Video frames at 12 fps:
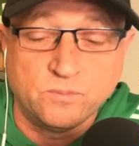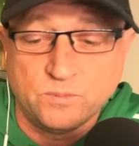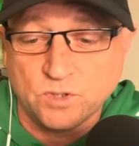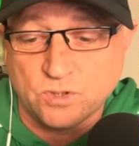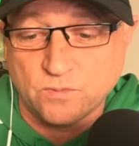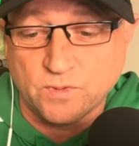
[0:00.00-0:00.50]

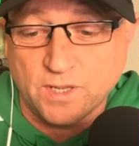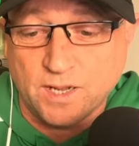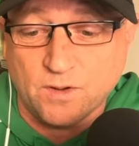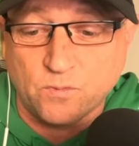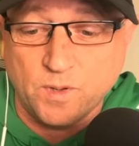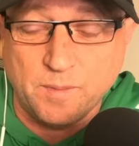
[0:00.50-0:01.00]
just over the
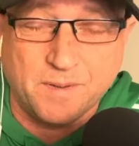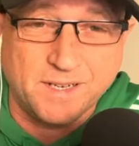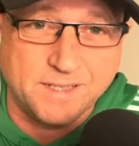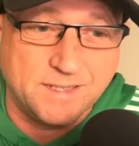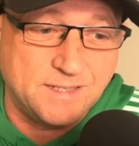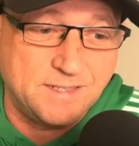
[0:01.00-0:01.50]
halfway
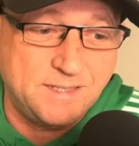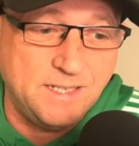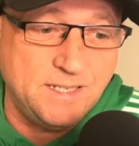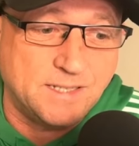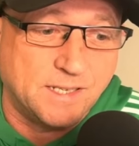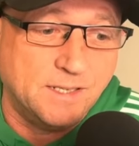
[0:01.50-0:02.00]
mark of the
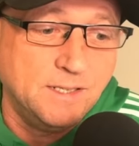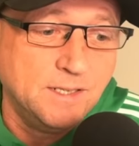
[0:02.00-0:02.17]
season.